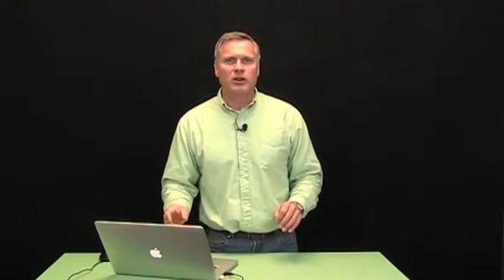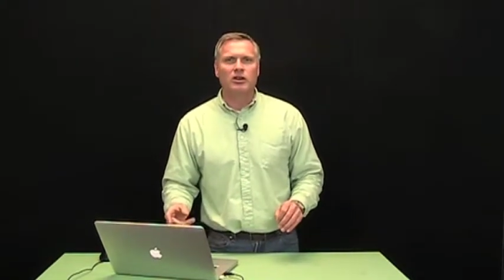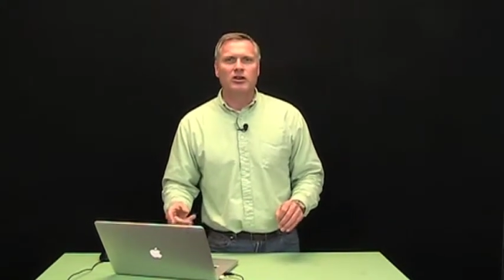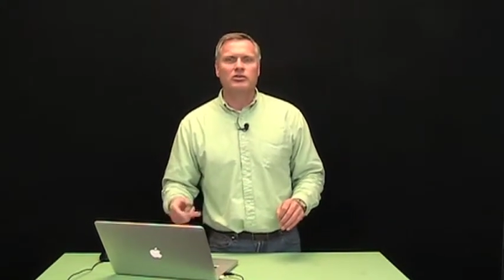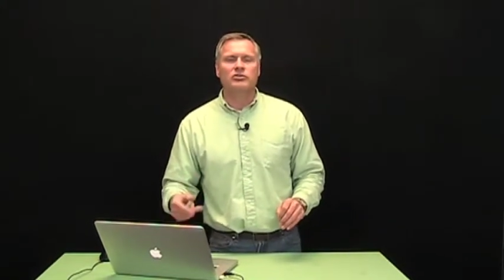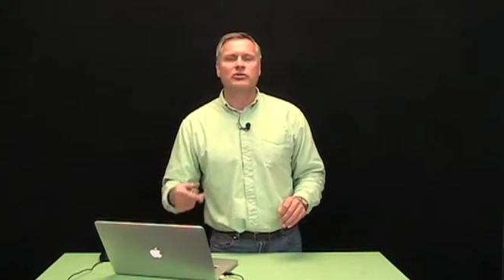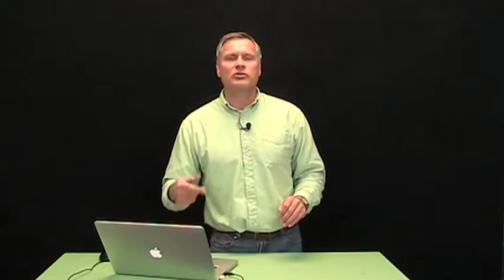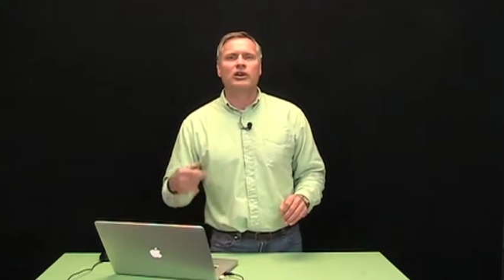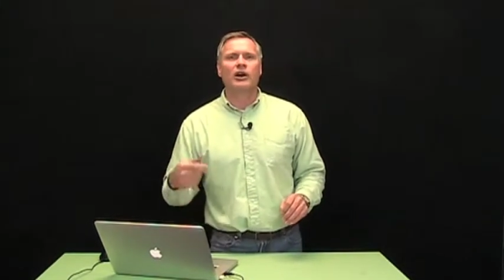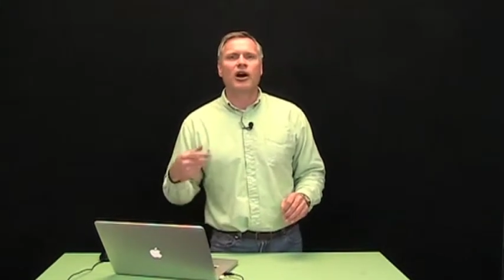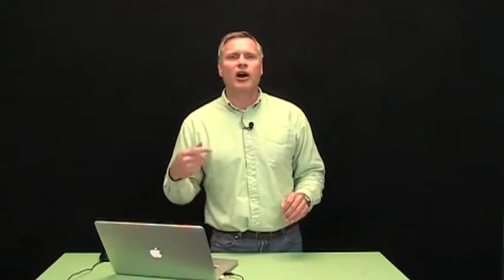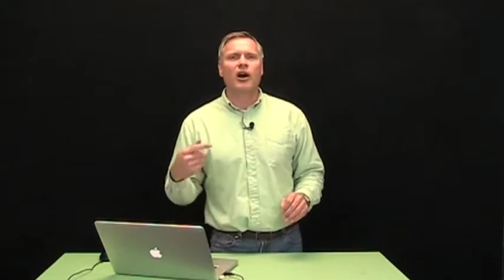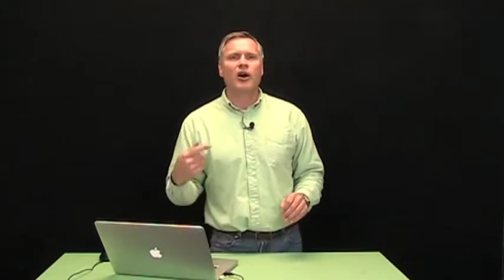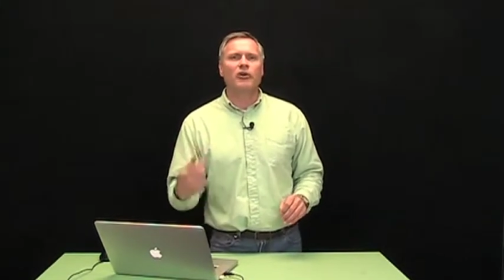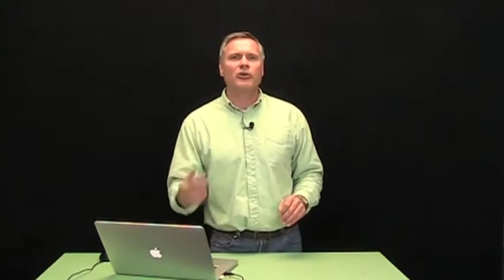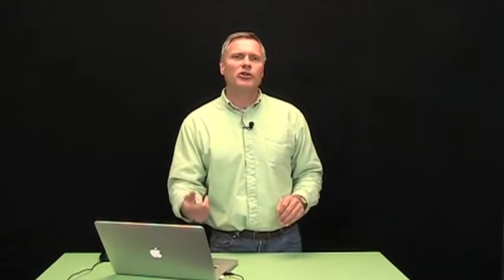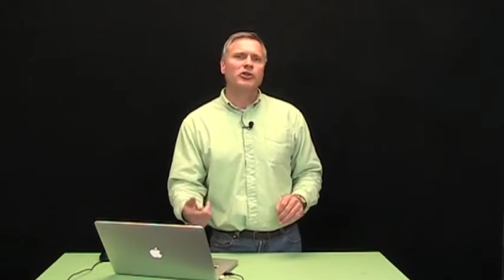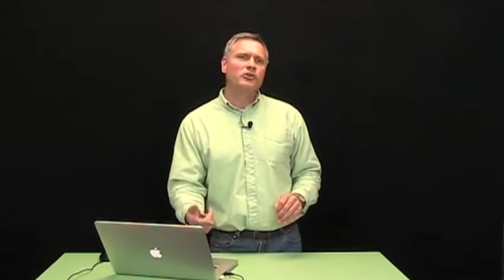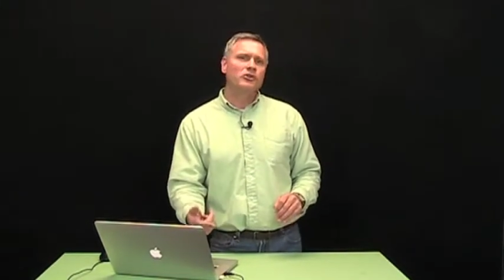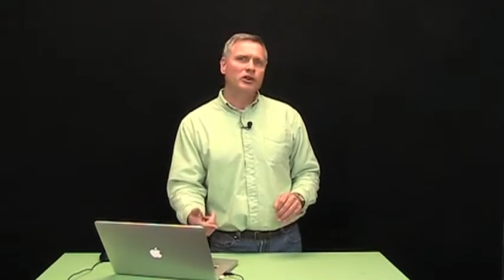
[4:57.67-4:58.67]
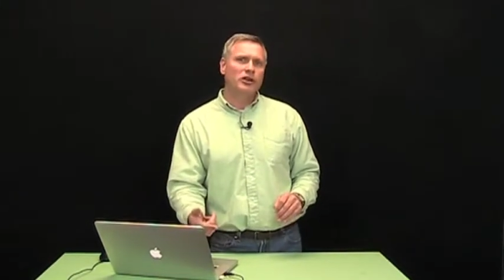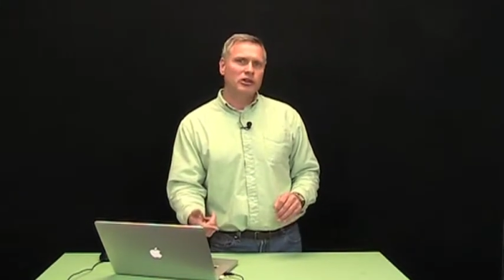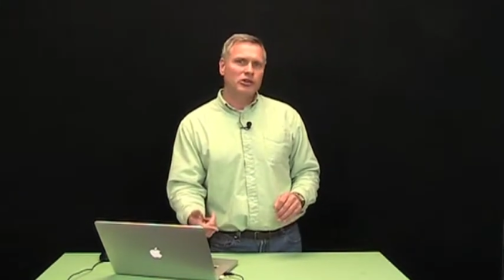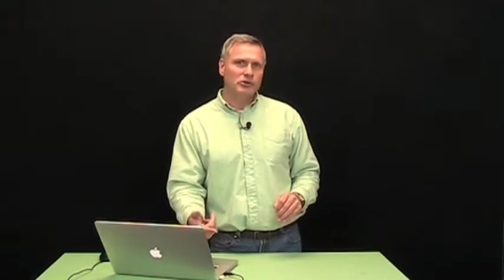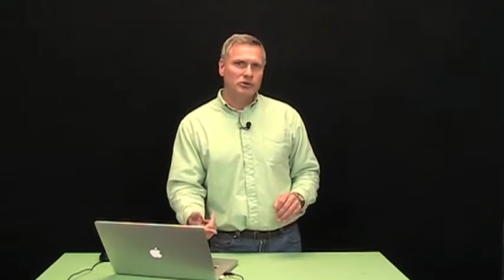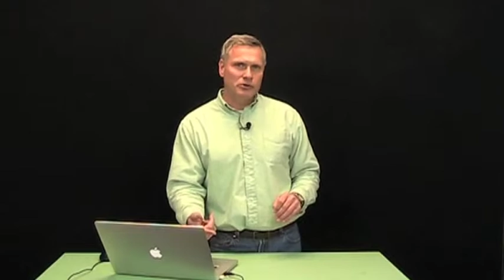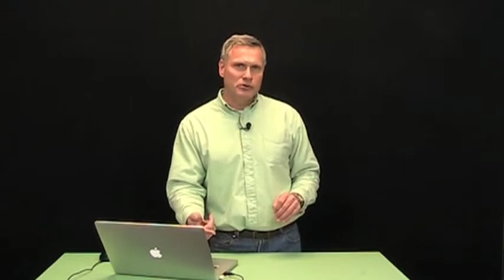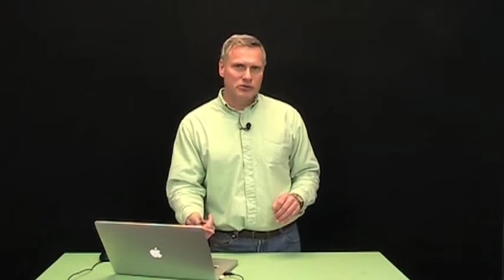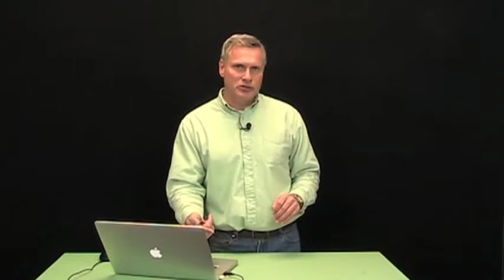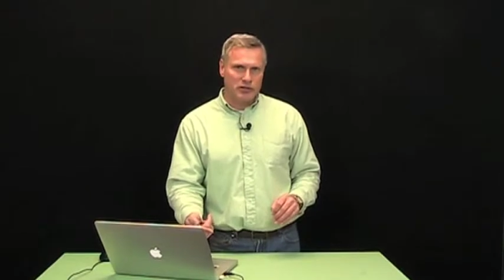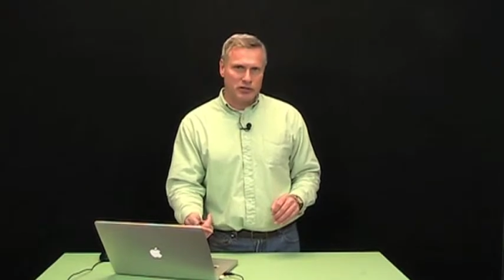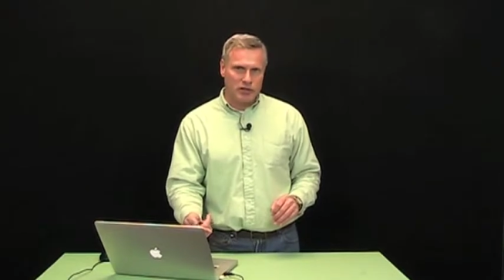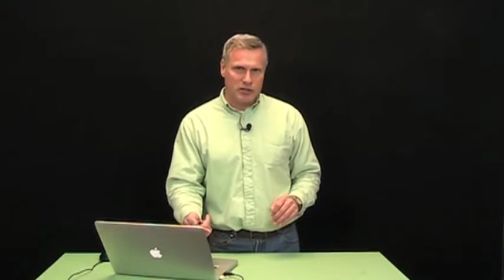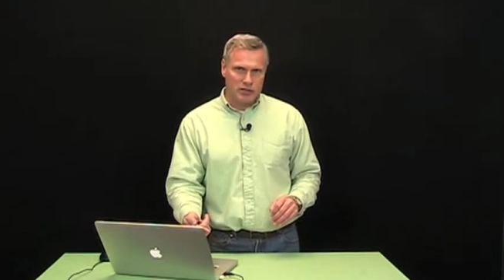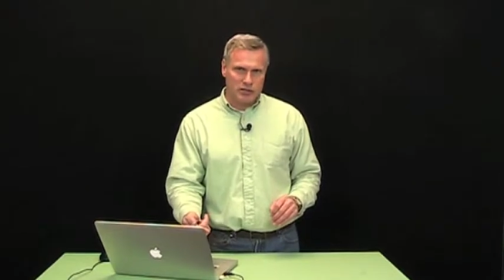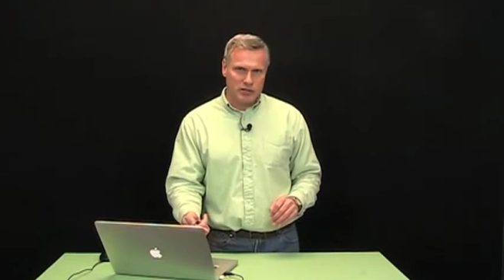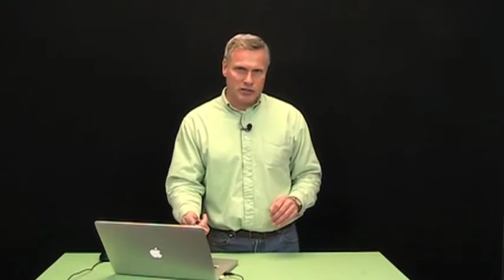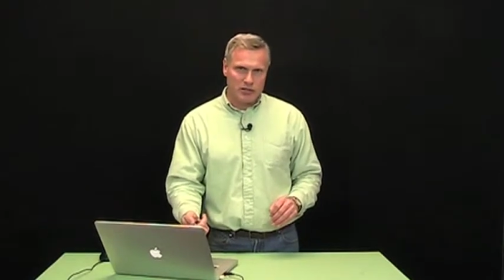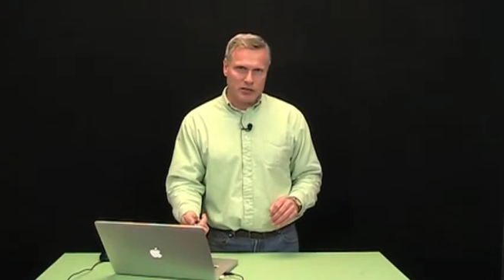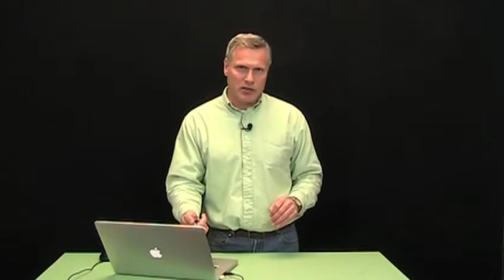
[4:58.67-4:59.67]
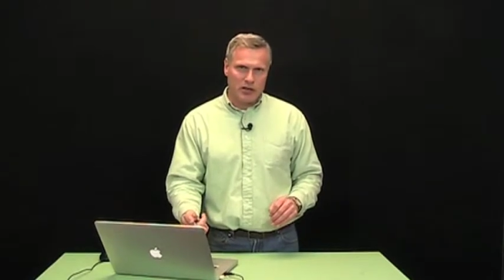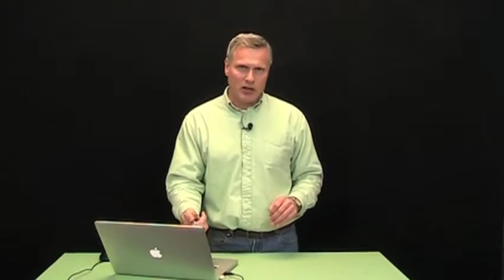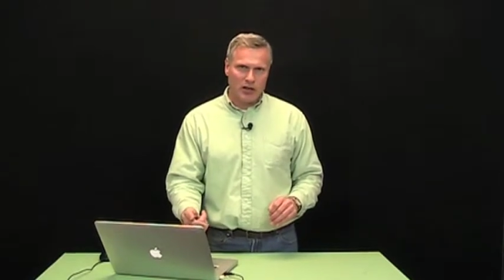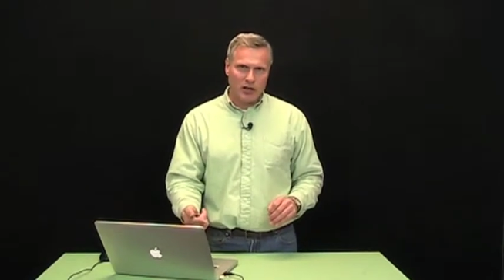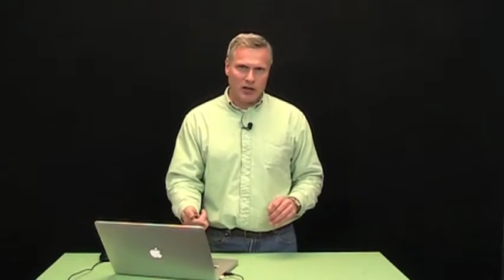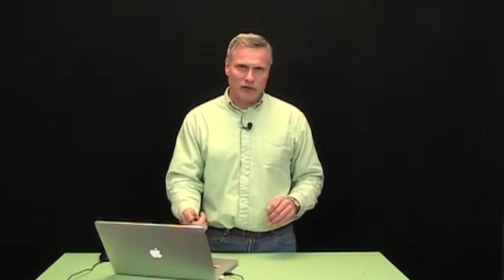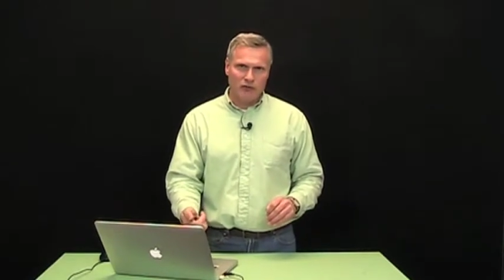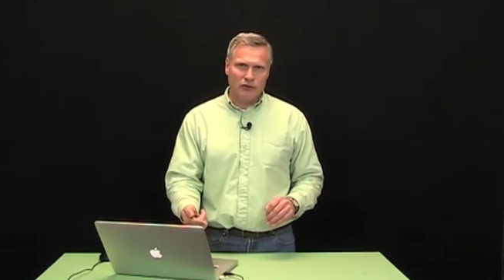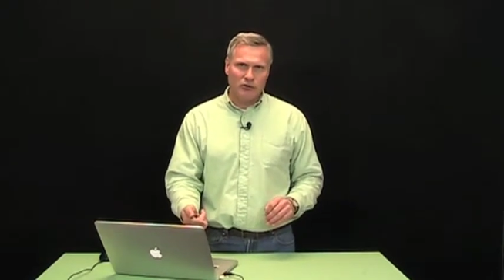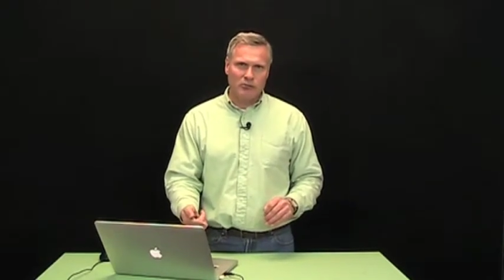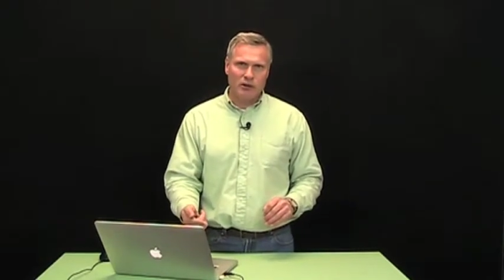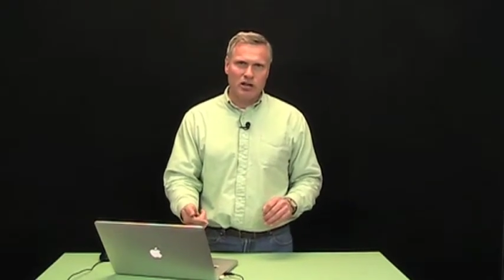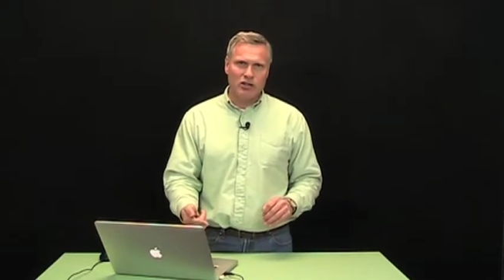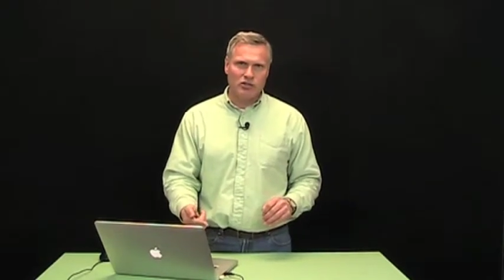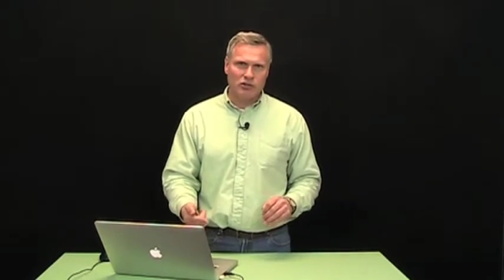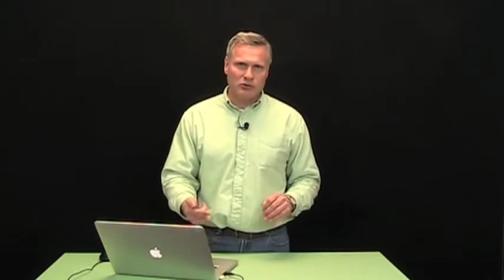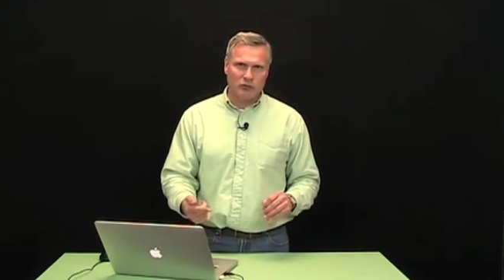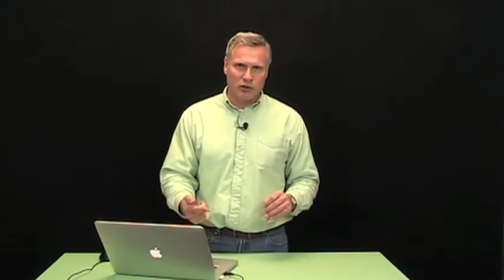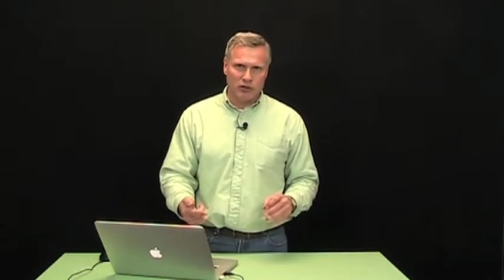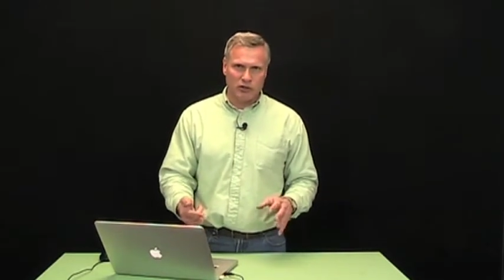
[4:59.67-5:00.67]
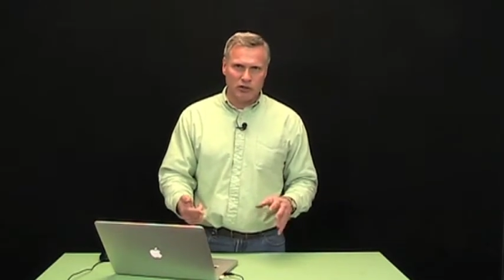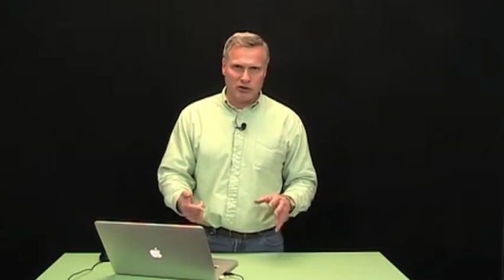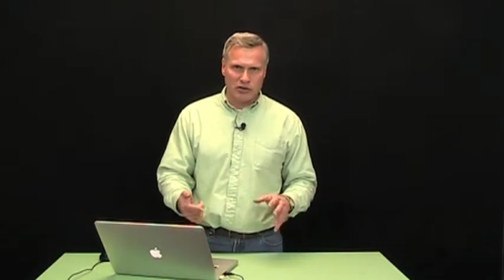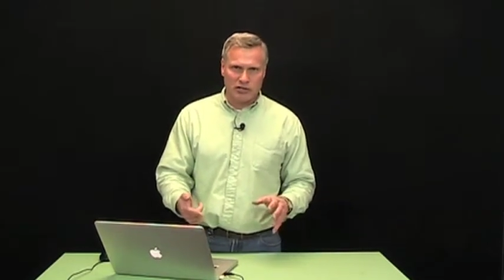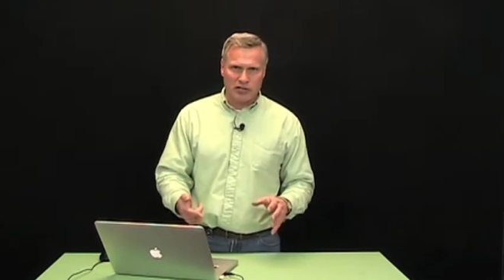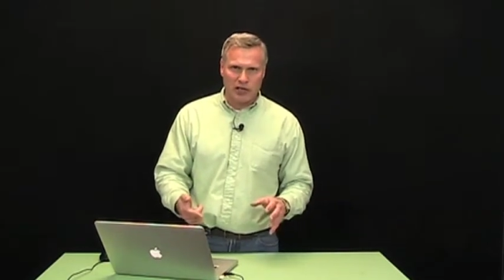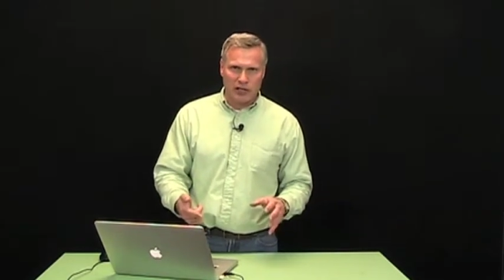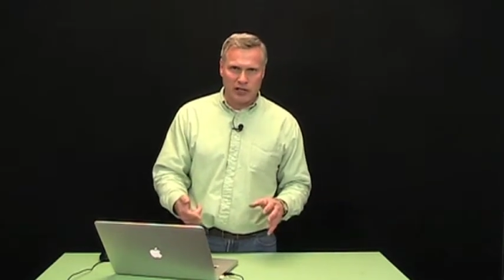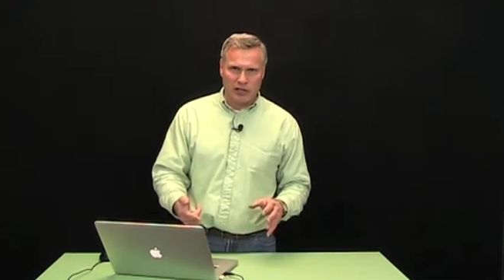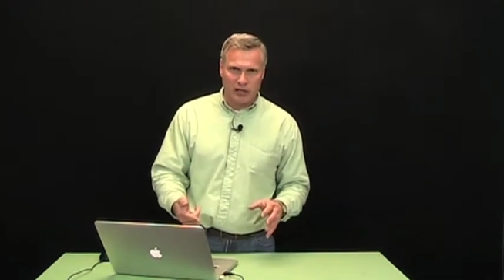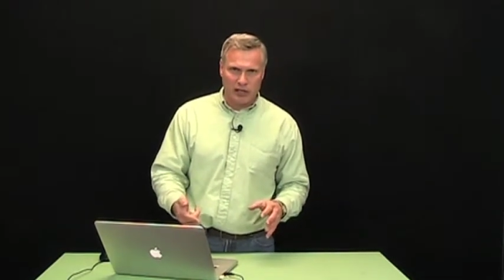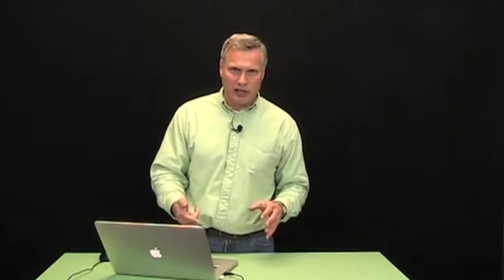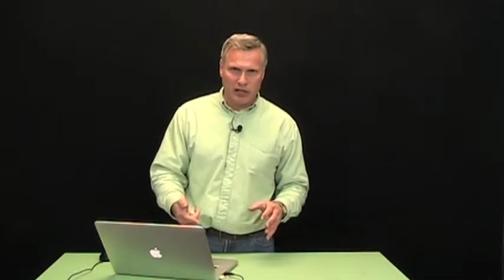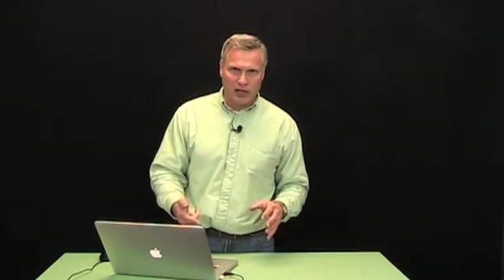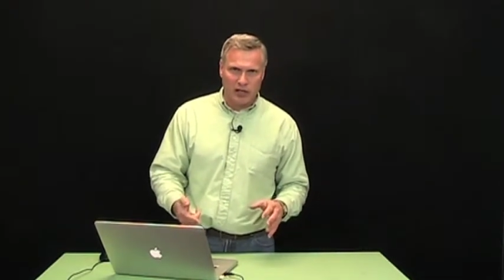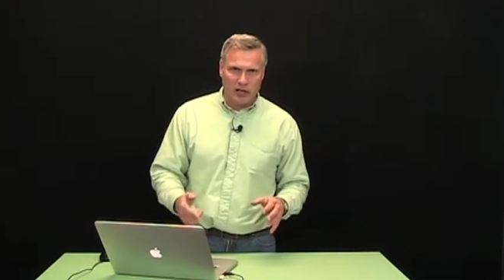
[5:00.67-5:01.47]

So now how are you going to use this information when you're selling.